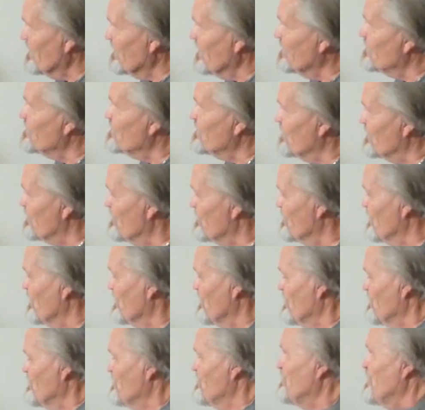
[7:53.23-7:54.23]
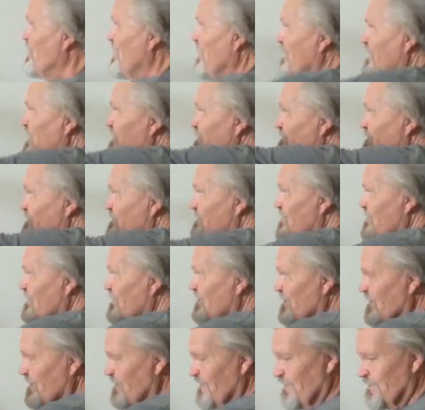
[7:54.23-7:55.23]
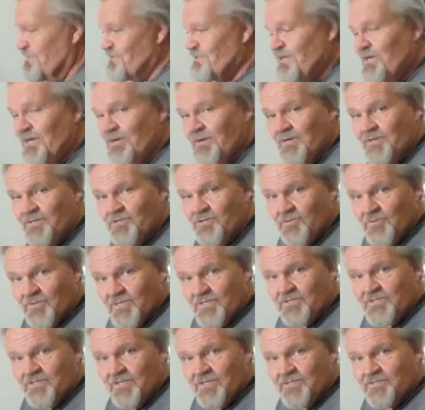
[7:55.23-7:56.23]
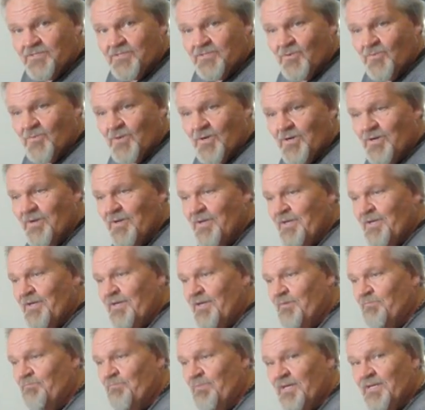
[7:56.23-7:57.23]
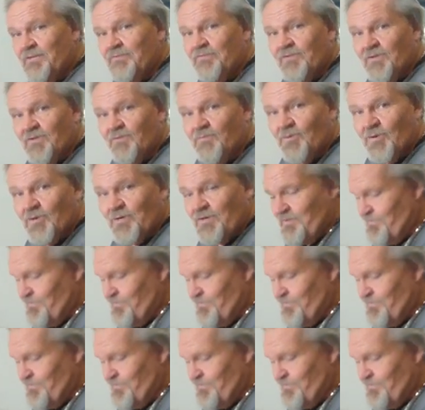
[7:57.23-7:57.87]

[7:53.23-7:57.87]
It's just changed its characteristics to where it bends in a more